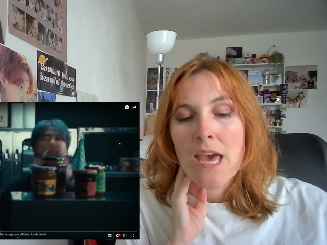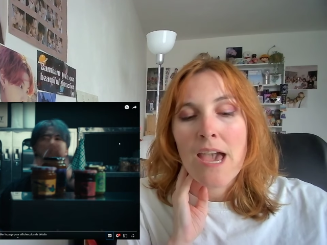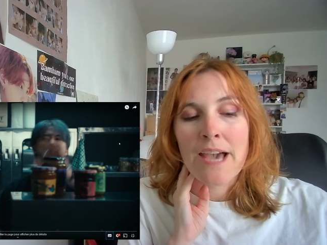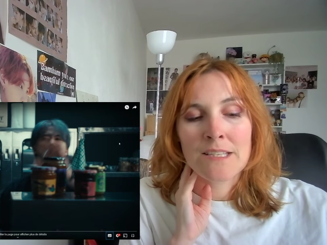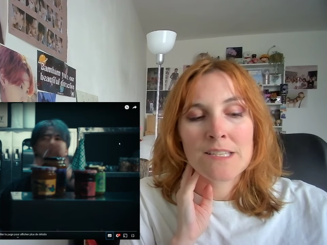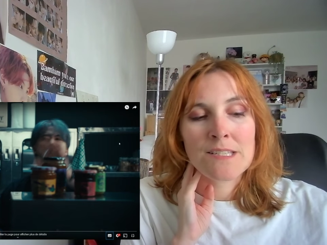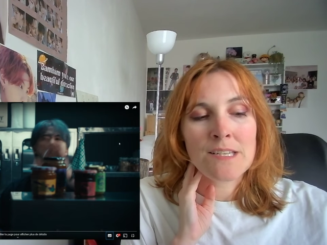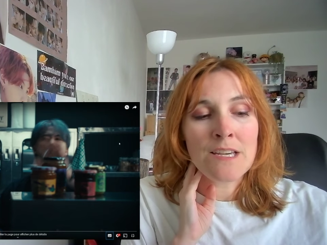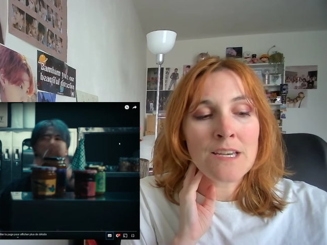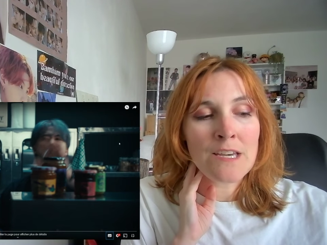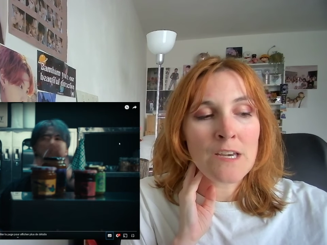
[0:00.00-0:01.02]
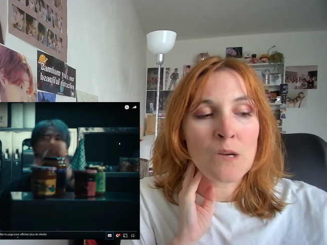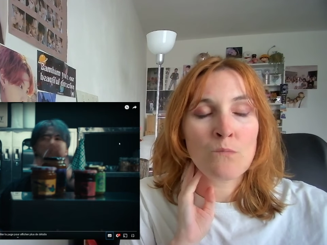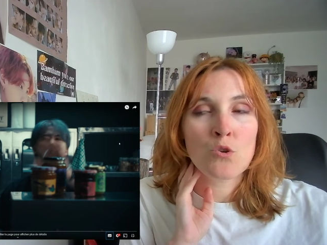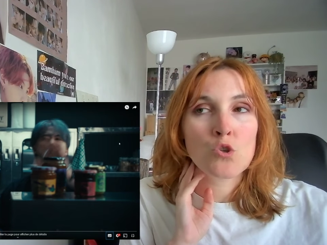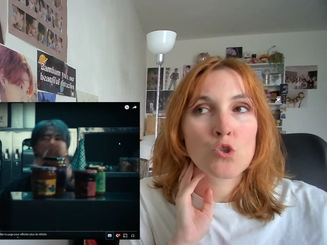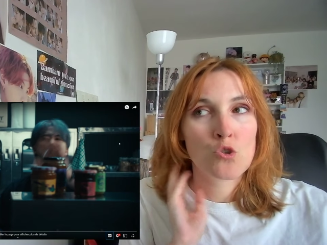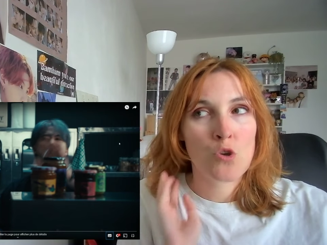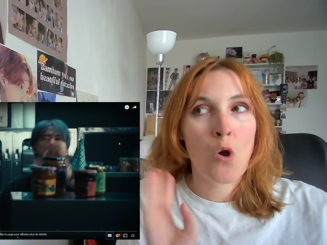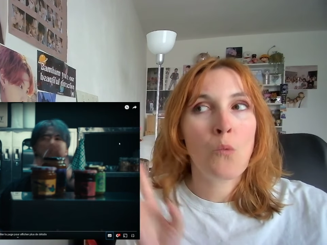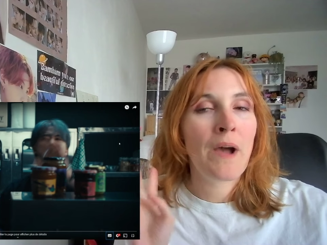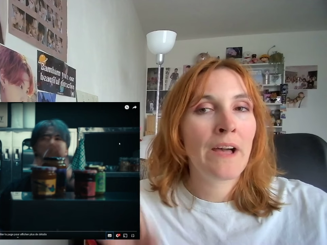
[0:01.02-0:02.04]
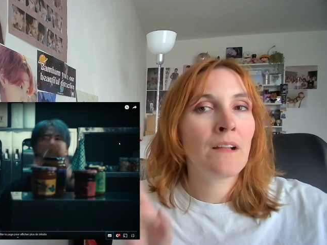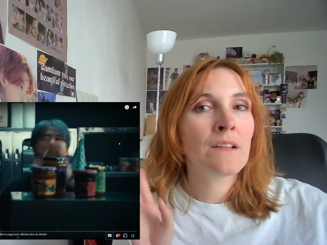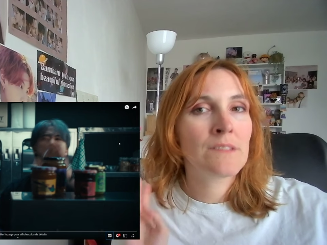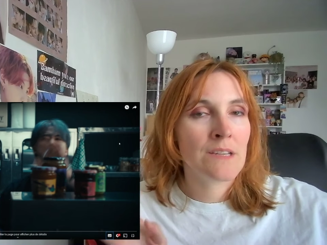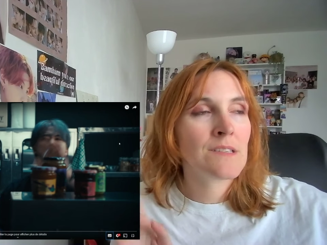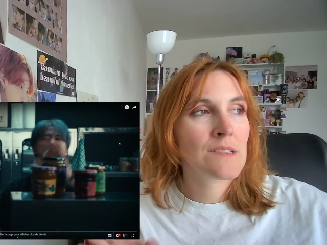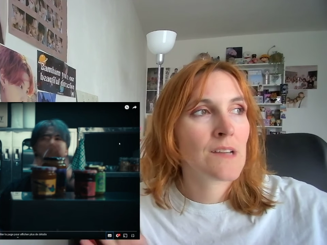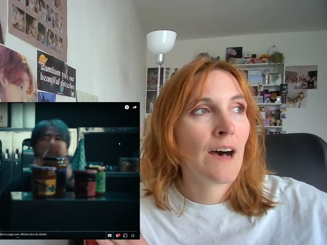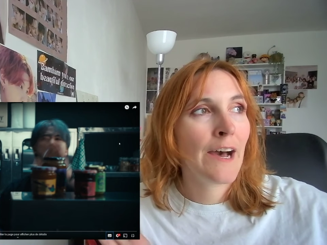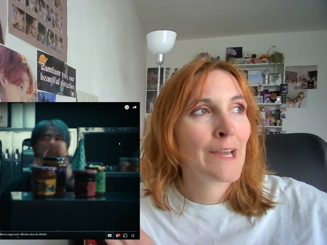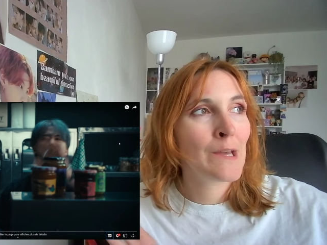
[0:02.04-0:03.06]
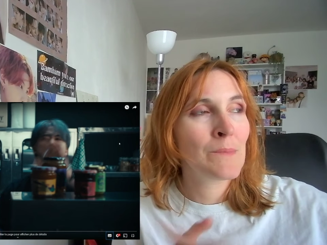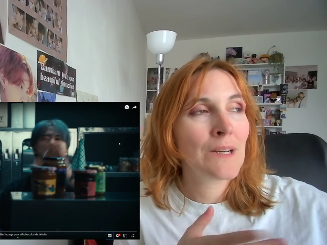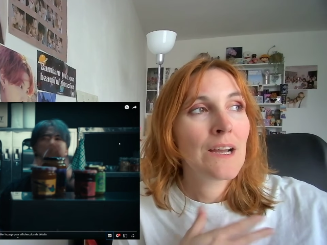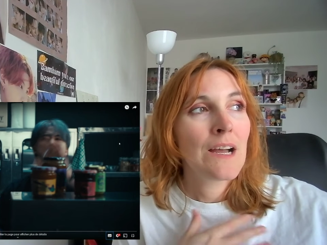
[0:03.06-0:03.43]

And seeing him so well this time,